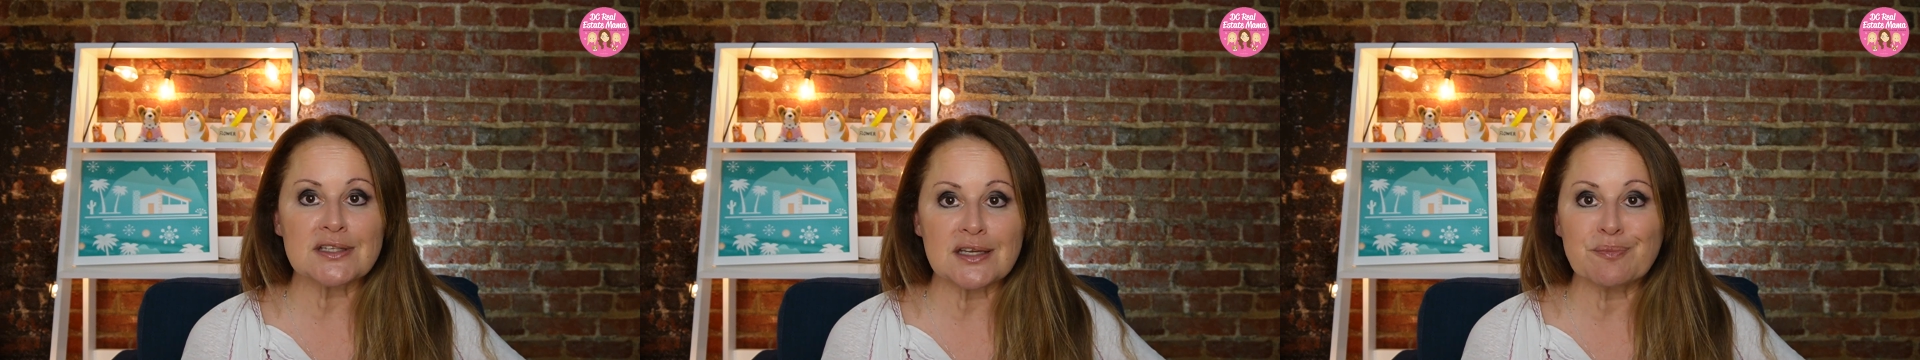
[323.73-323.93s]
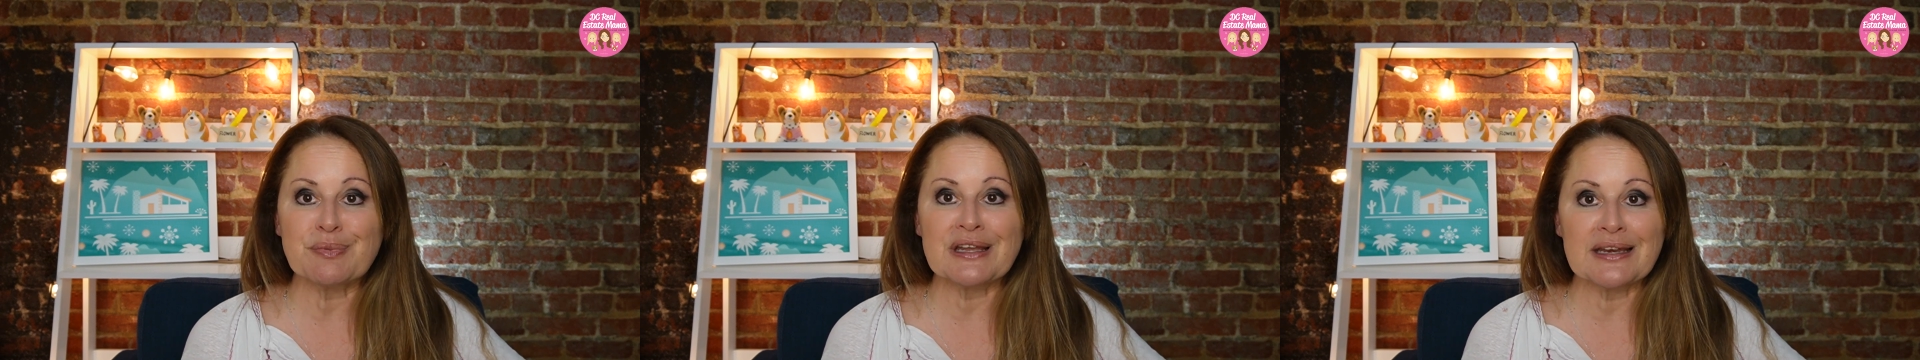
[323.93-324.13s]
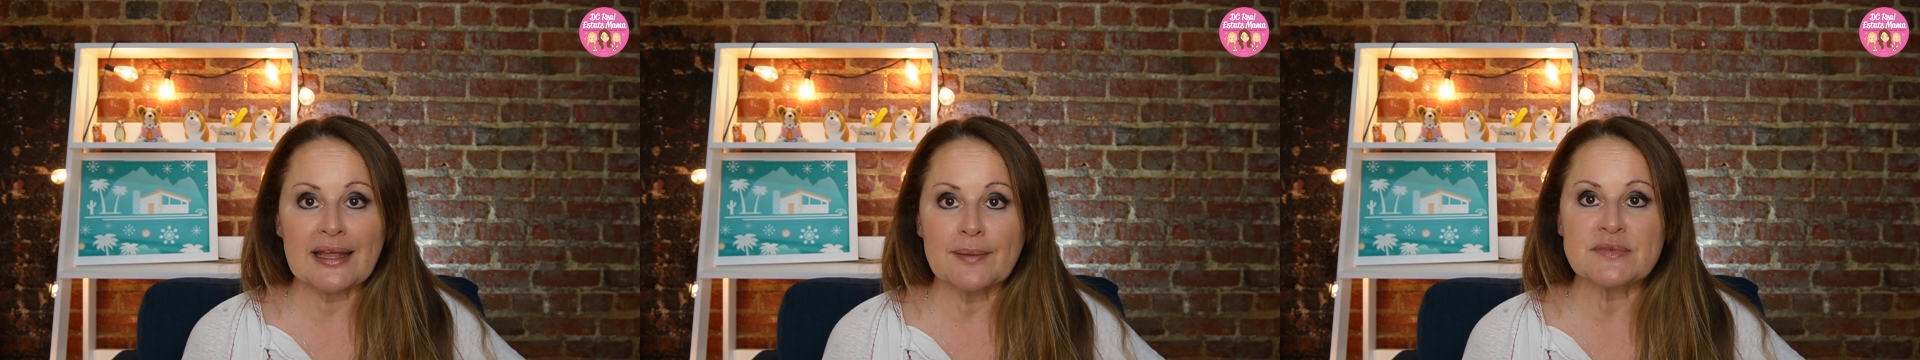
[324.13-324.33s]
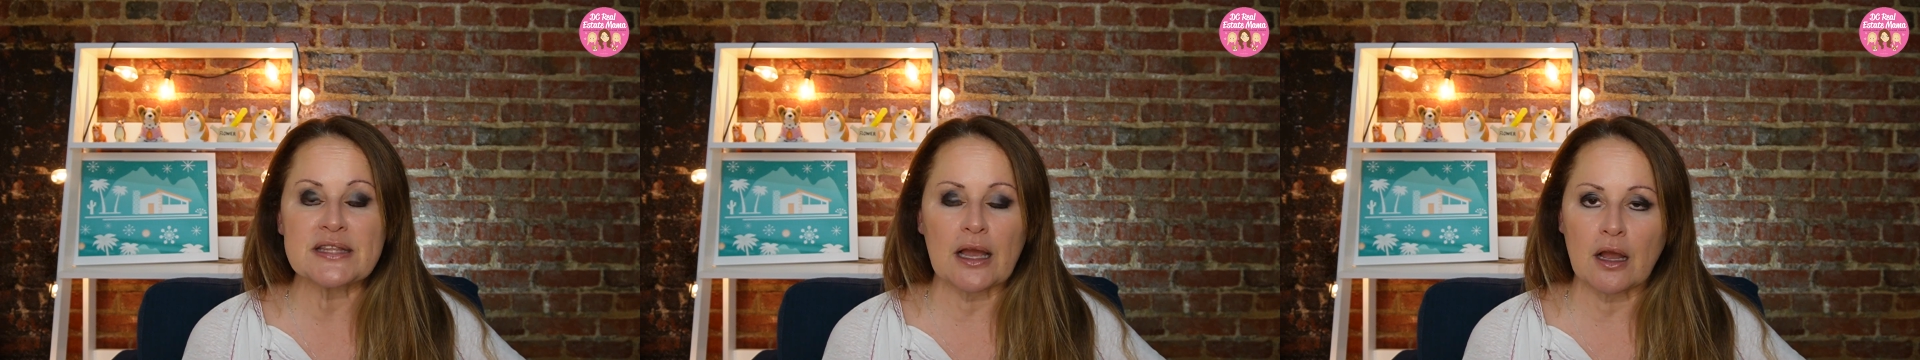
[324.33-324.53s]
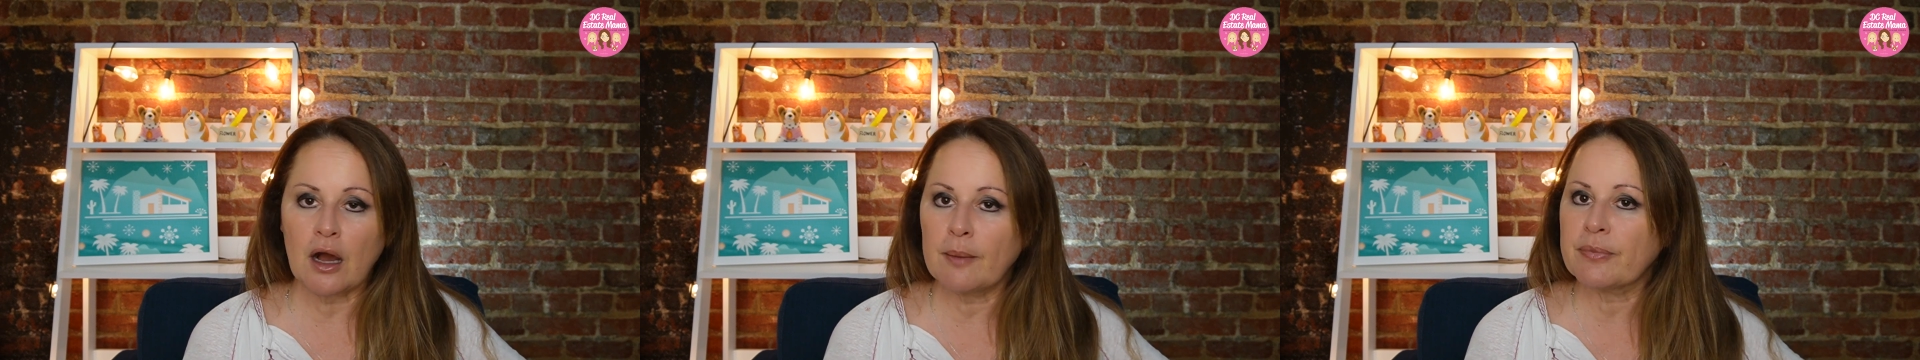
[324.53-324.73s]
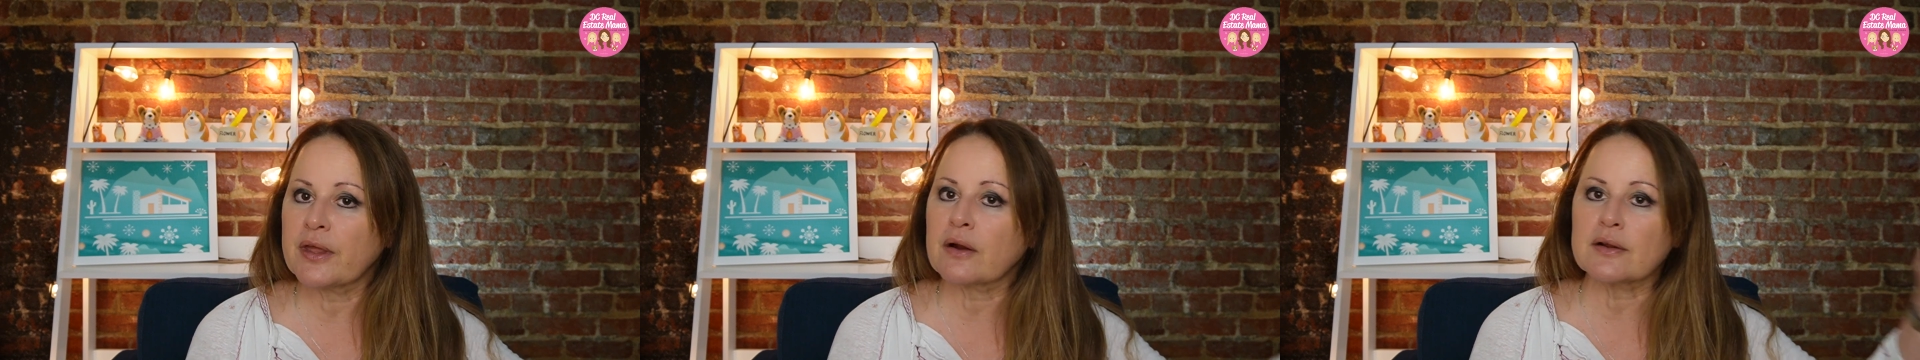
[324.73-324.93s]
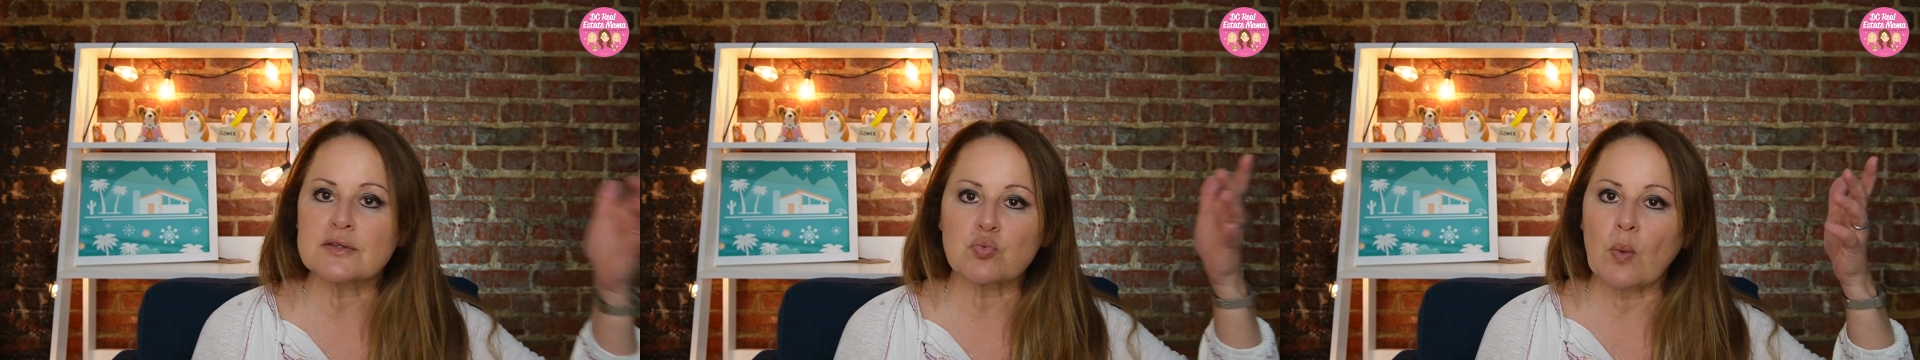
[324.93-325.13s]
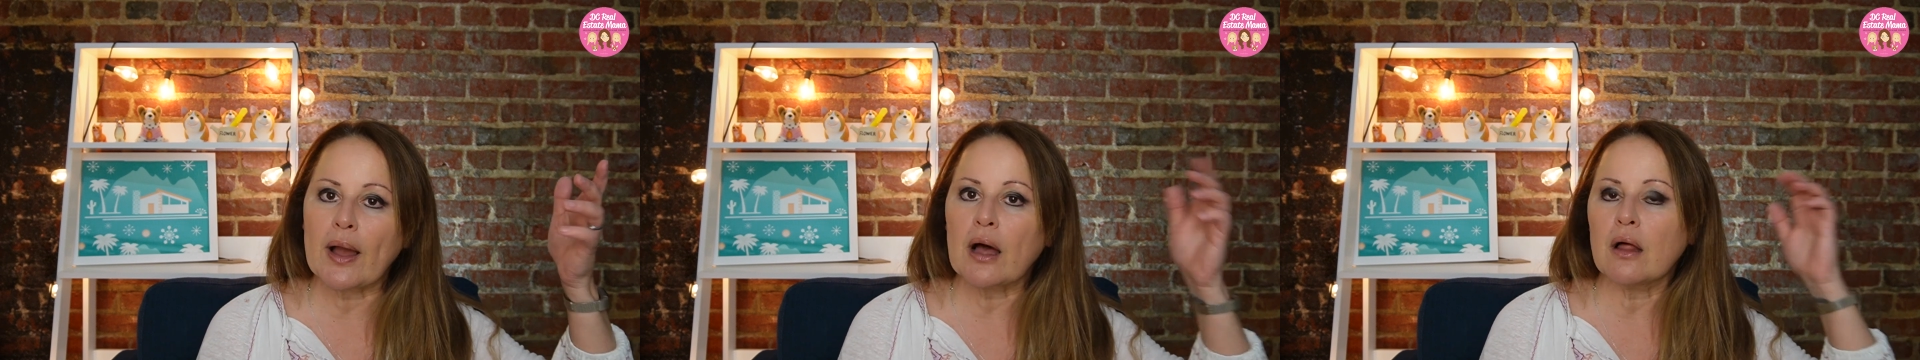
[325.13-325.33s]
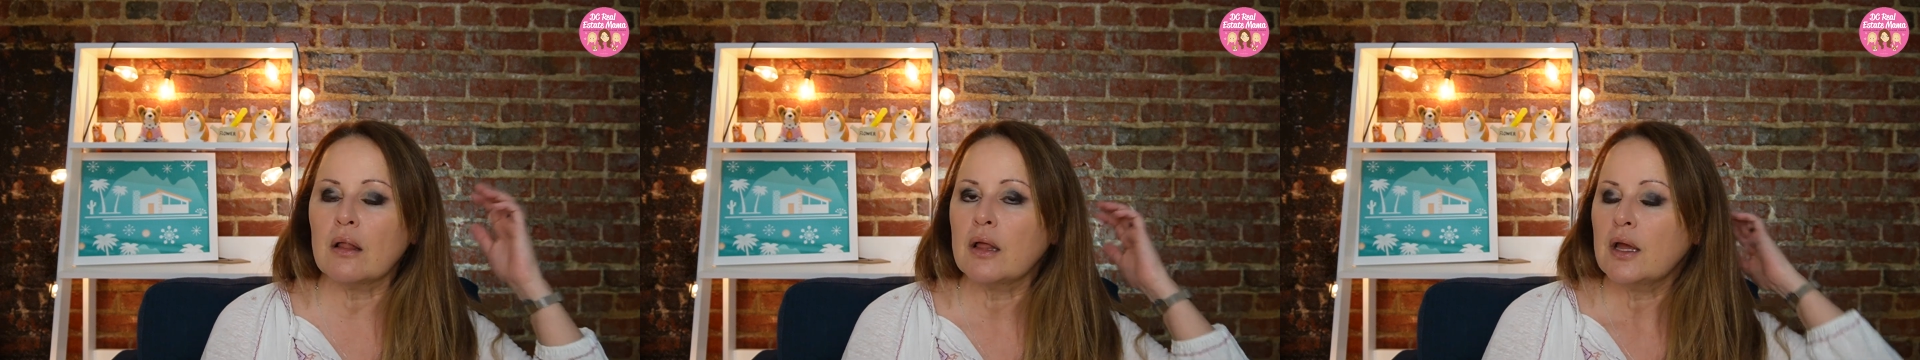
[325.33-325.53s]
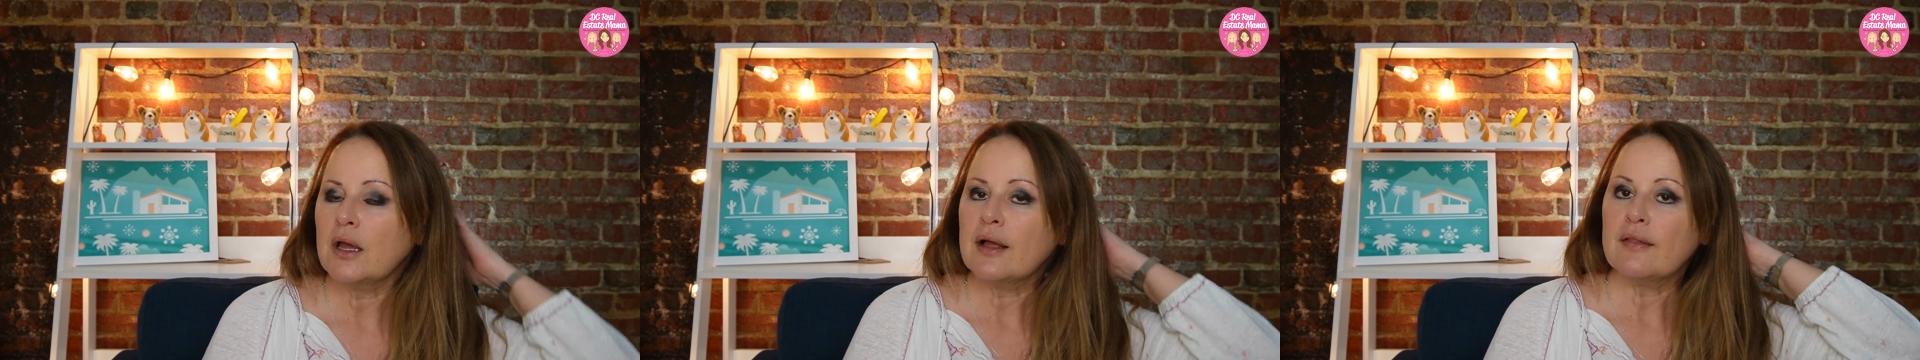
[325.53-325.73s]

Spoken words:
like big names that come there as well.